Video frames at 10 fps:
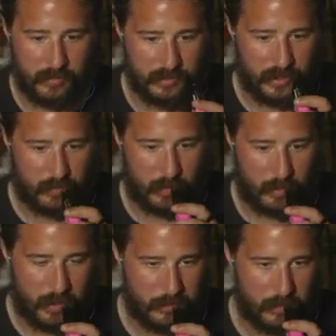That's where I
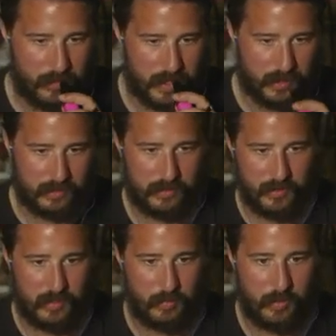want to move next because
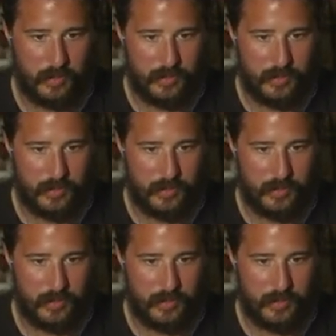that's where all the